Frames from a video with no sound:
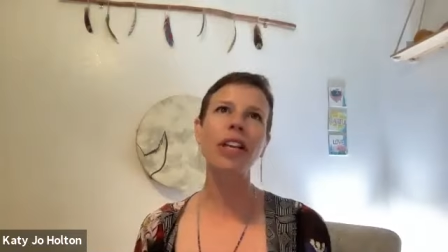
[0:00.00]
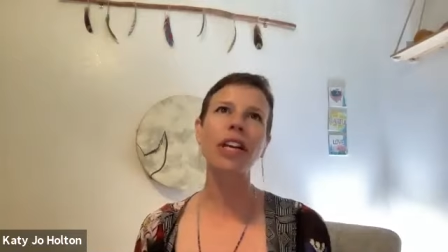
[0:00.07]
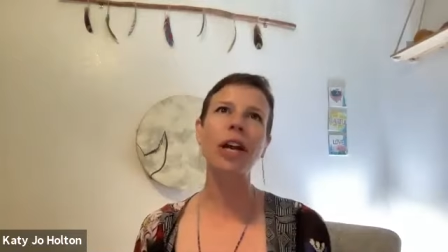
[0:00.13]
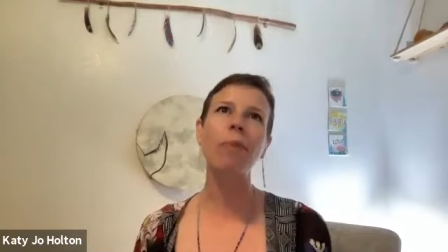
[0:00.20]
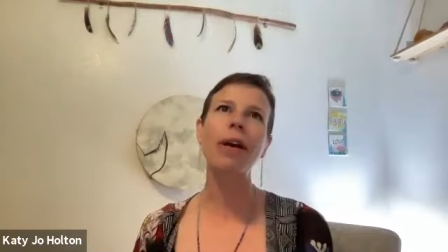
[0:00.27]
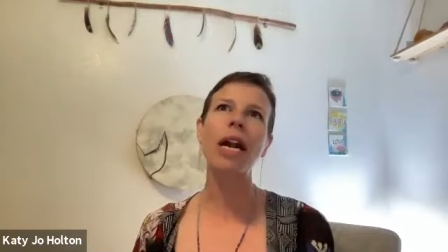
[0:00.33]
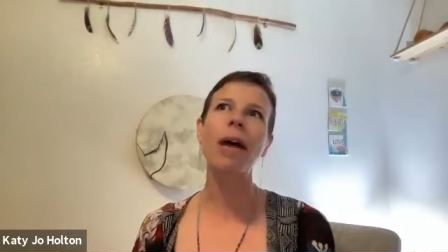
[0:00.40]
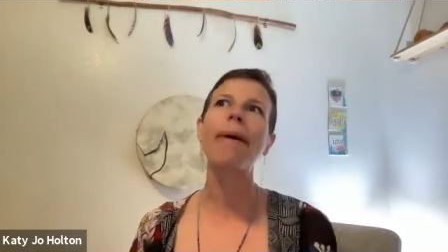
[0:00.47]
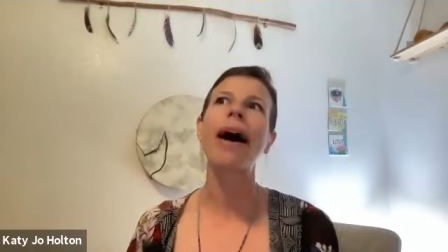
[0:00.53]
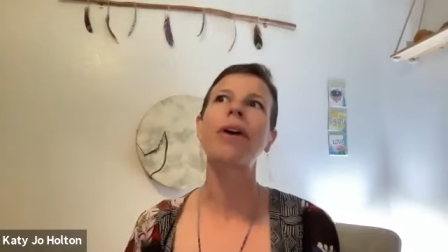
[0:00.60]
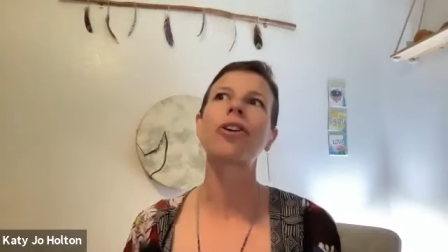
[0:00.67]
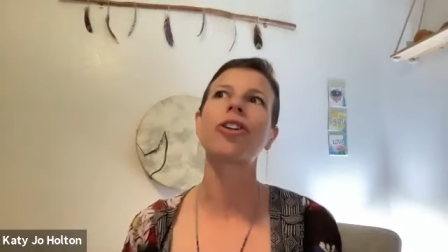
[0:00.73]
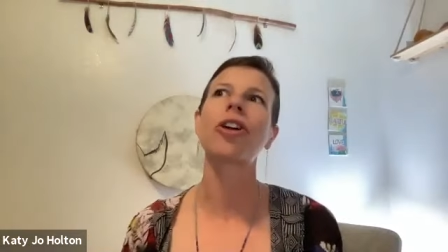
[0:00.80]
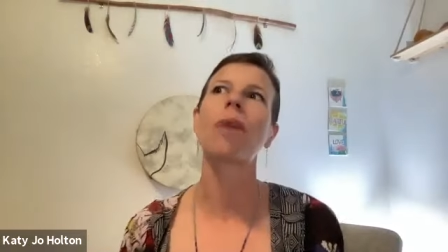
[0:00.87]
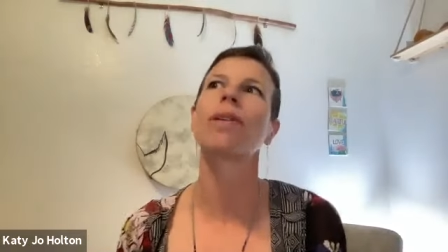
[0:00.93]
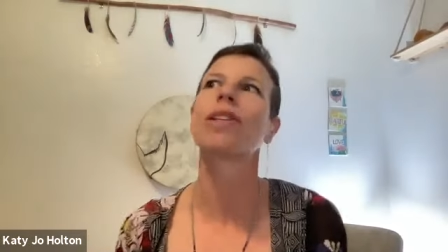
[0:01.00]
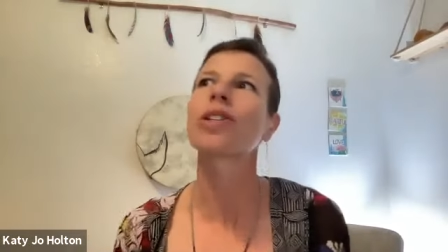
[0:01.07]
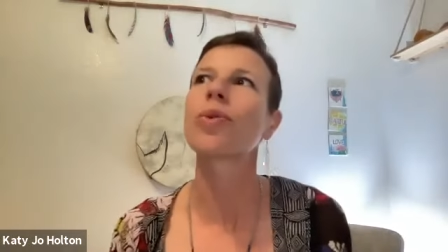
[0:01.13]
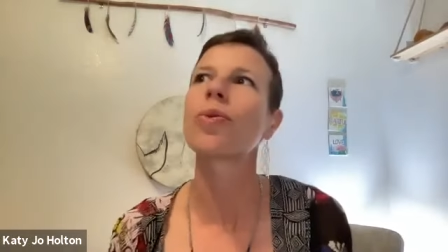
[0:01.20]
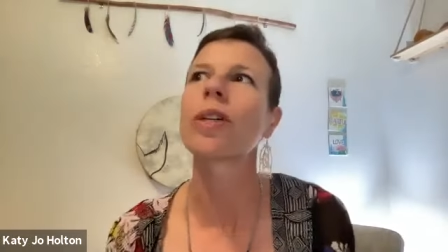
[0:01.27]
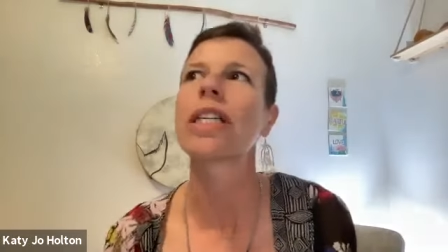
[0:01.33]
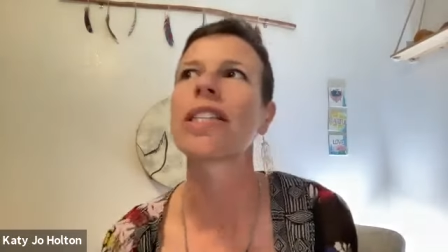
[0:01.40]
a little bit about Shaman
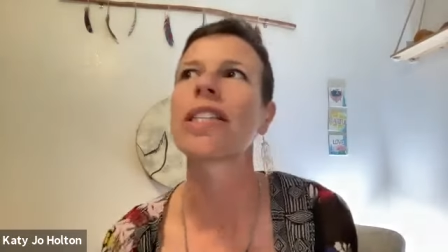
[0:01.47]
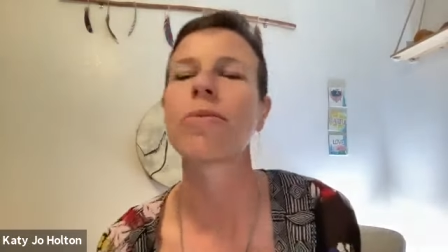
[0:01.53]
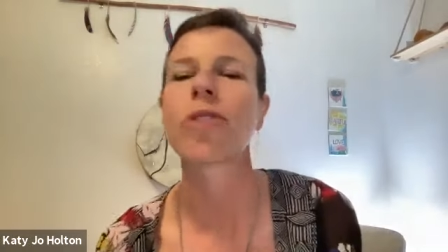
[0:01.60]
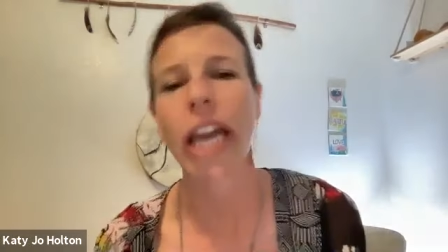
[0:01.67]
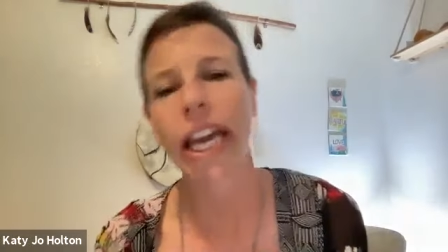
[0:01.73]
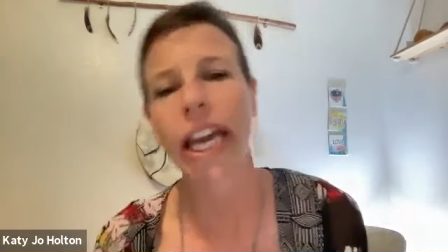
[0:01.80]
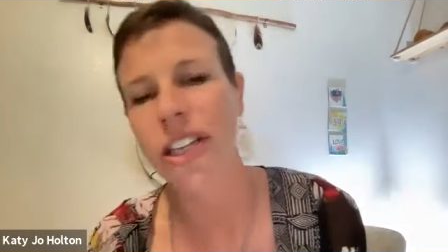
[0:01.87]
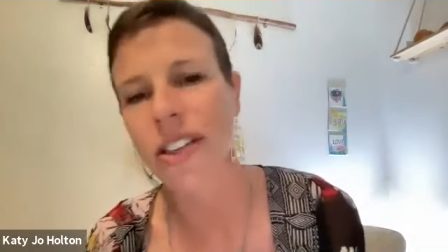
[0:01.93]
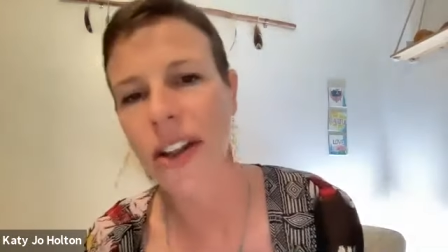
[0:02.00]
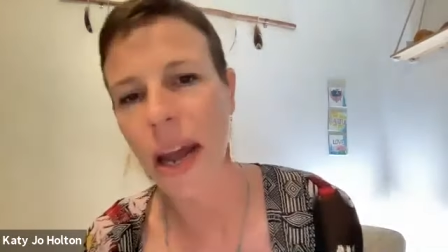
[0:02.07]
School and some changes